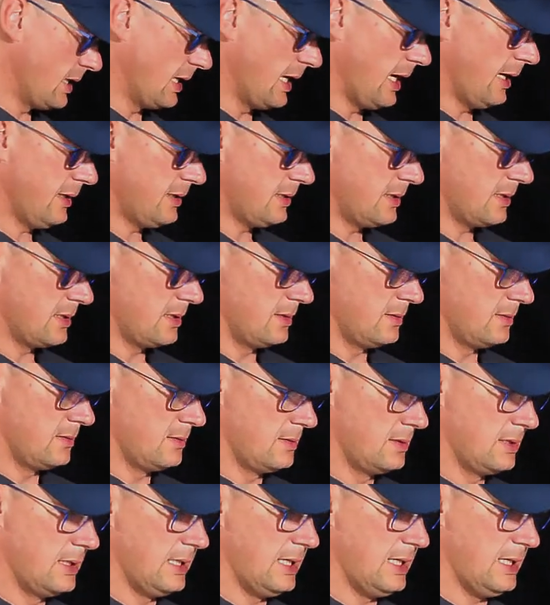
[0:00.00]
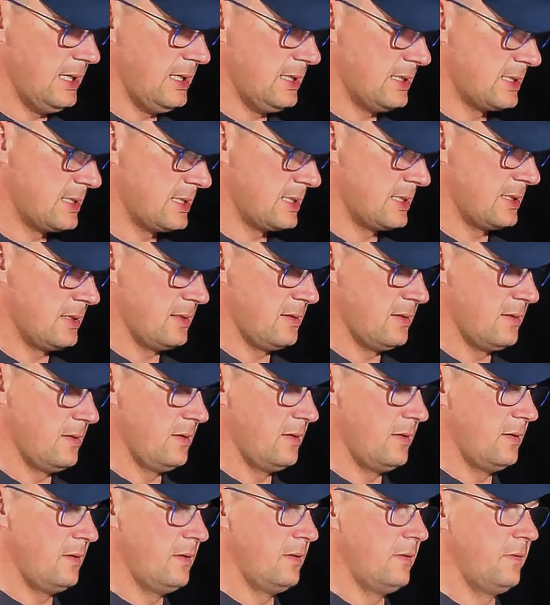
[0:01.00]
the light is
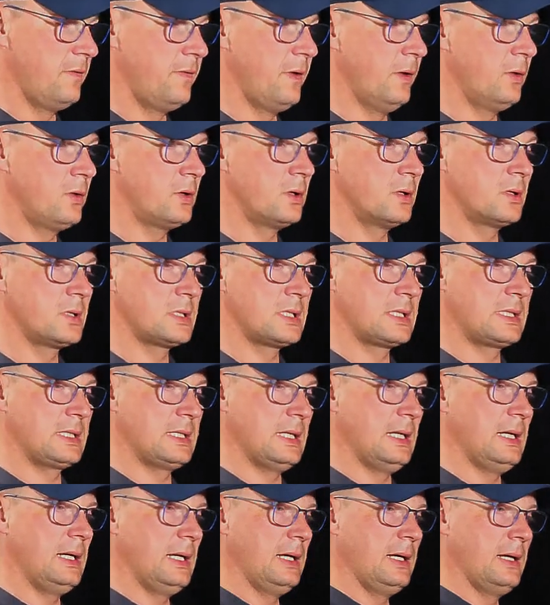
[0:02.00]
focused